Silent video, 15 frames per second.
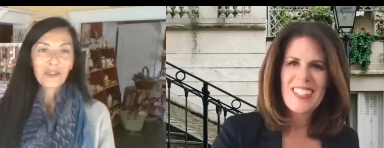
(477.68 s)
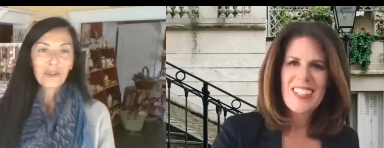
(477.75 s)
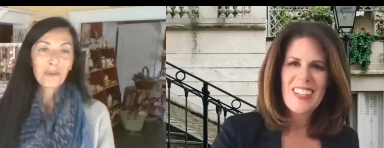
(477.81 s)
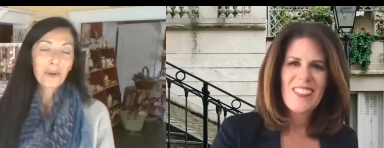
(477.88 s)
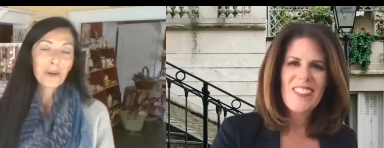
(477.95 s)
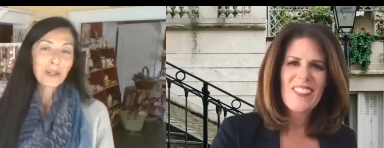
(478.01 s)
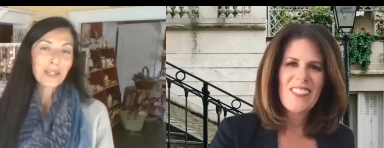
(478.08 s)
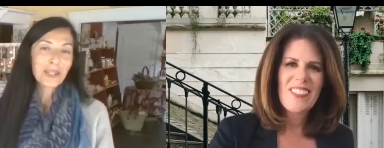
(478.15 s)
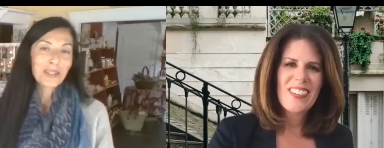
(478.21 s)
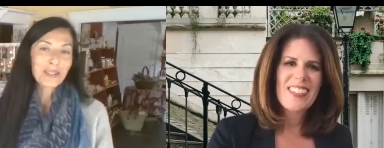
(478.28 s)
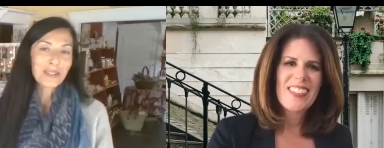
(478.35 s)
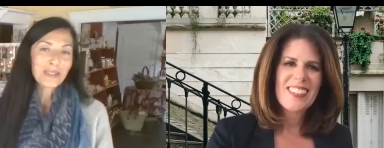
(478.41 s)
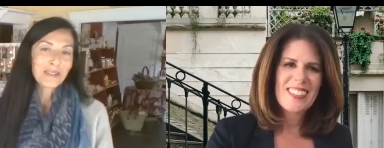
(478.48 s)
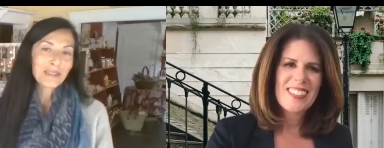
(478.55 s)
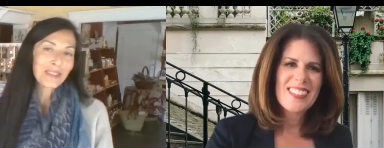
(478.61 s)
Speaker 1: we're working
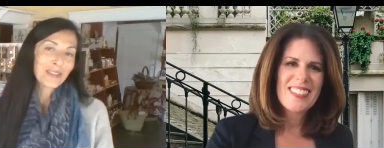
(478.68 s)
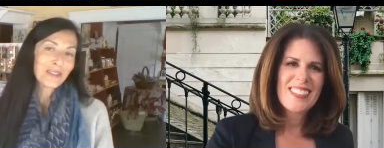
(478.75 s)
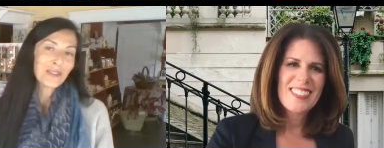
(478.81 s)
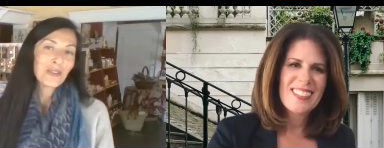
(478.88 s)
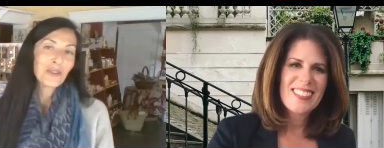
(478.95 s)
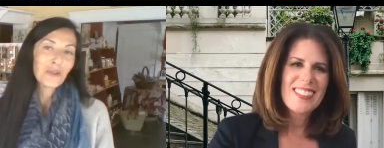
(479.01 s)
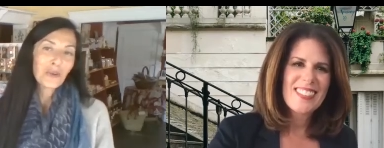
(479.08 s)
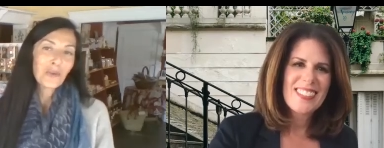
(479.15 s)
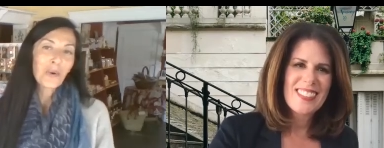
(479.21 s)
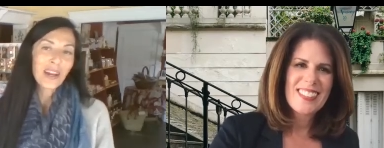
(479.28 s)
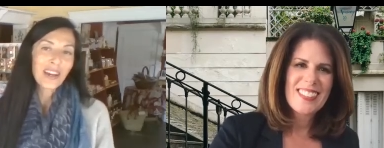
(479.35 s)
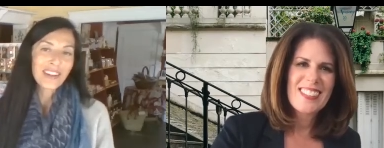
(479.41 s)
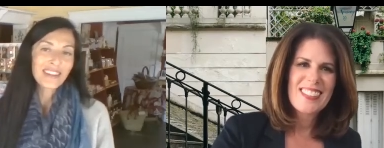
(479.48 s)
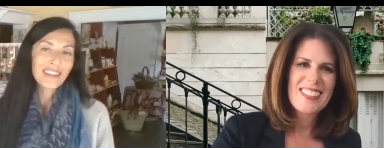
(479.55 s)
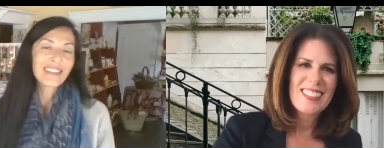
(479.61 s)
on, you know, new
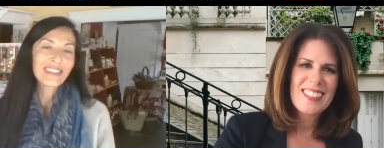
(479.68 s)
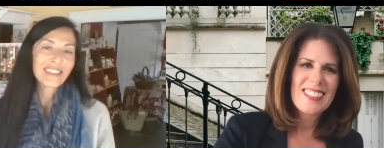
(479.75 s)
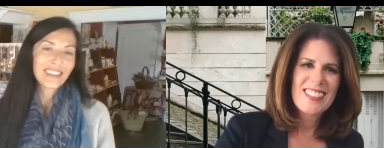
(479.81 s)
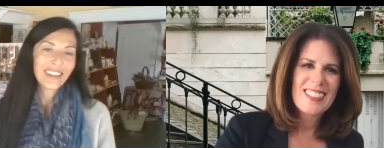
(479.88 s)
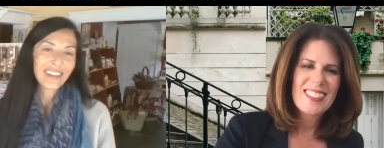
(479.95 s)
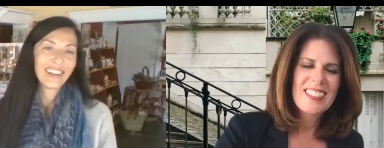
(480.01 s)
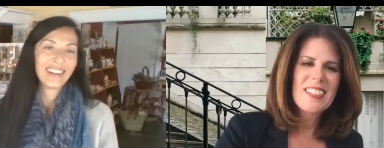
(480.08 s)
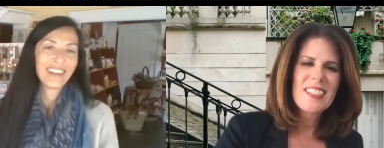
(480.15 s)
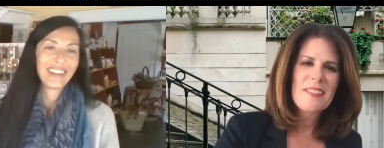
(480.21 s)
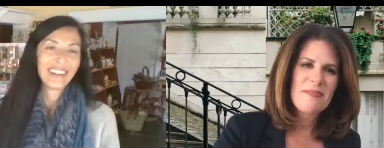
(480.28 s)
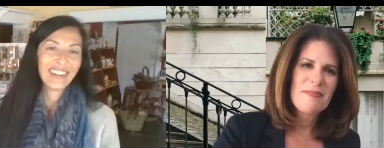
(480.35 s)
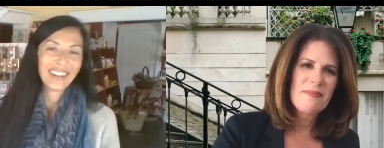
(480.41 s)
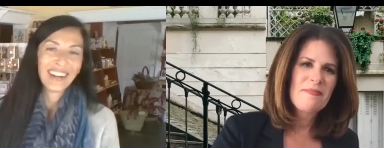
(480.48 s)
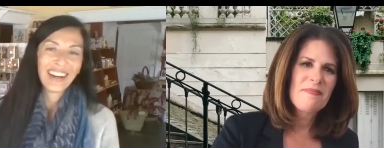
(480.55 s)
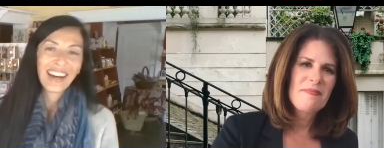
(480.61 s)
ways,
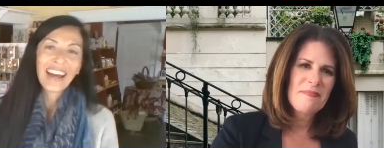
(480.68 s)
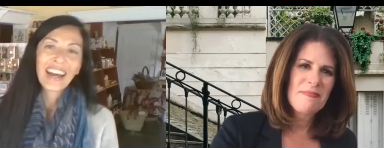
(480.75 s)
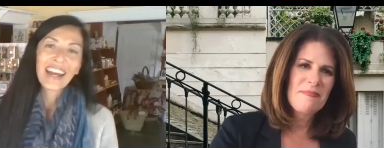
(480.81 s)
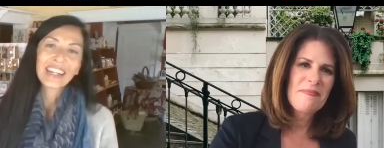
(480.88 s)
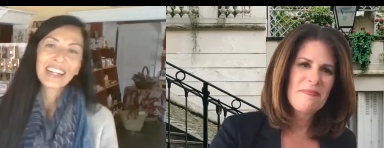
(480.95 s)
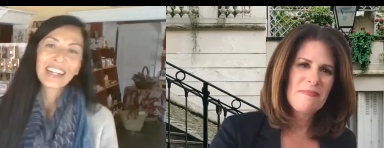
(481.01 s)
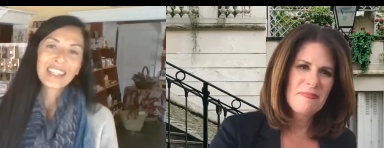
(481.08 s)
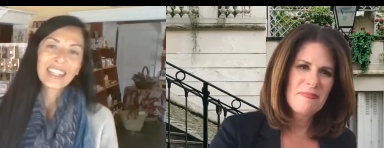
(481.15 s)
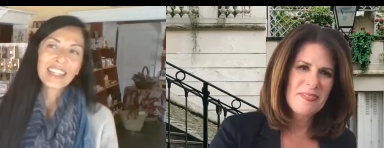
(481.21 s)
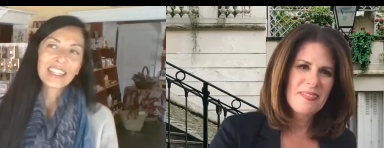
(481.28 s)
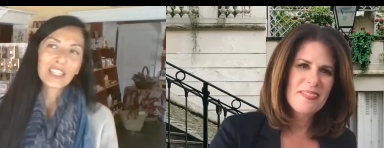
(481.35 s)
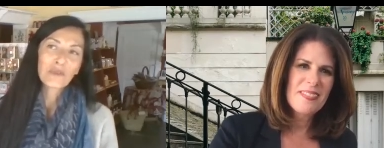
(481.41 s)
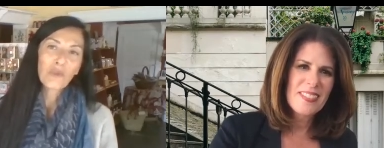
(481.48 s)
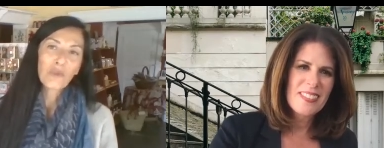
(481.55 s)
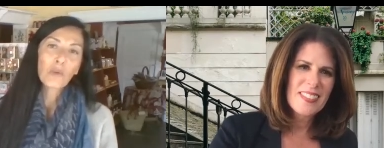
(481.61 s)
mm-hmm. and
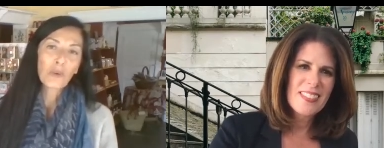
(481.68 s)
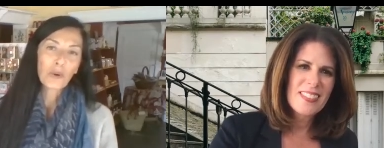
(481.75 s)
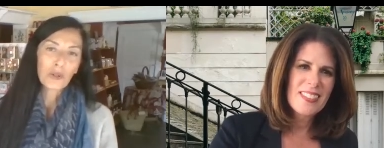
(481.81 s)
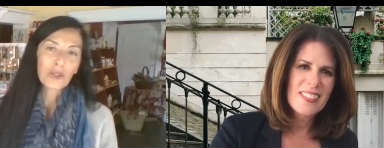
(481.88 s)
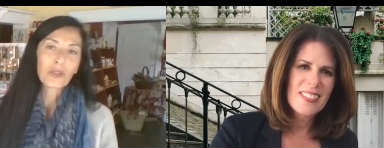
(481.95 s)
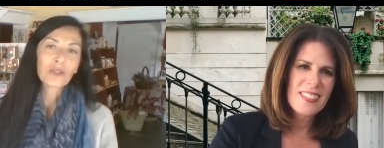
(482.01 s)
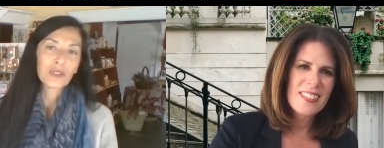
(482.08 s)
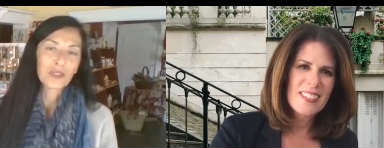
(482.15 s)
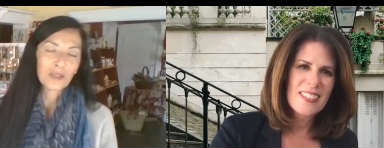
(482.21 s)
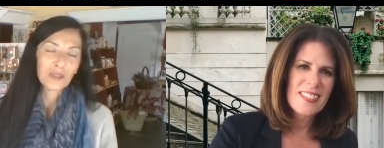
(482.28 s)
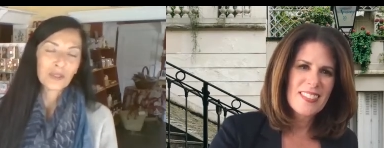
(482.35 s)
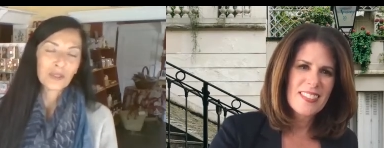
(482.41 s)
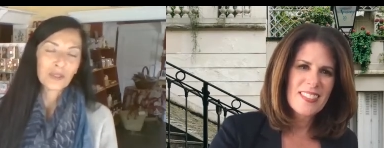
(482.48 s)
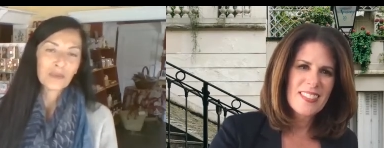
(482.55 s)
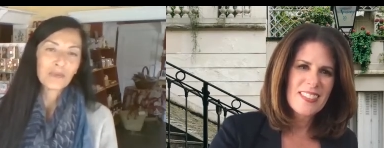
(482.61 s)
it's more personal.